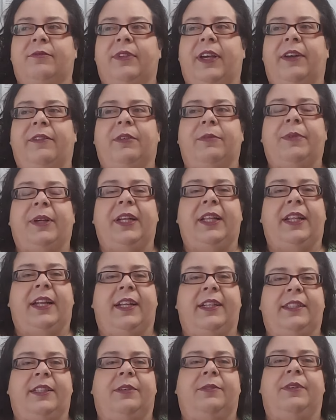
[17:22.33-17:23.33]
everybody that I
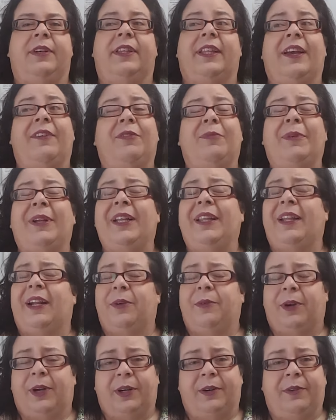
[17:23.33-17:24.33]
deal with, everybody that
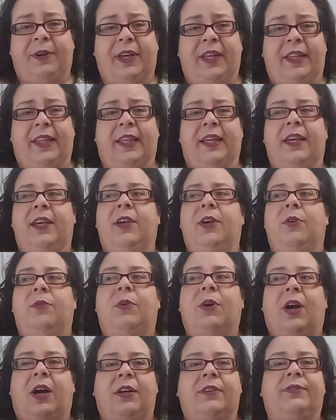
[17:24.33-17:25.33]
I work with,
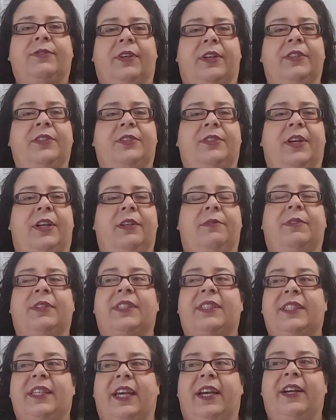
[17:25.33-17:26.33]
we're all frustrated. We're
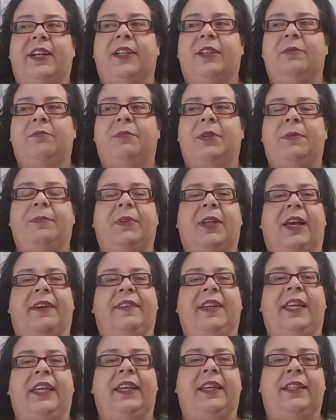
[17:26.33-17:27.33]
scared. People
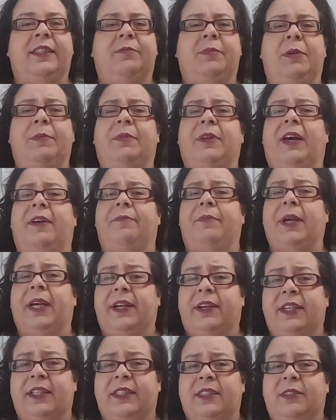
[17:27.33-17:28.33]
have kids. People have
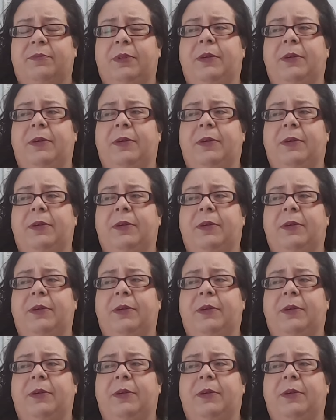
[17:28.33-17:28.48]
parents.